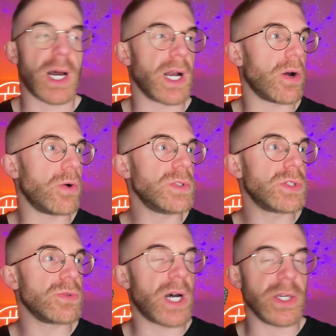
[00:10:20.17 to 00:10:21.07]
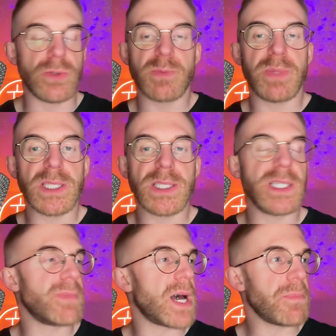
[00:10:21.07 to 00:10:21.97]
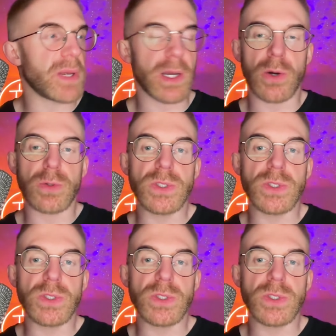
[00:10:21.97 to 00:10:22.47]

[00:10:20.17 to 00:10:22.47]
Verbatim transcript: I go to, I use B T C map and I go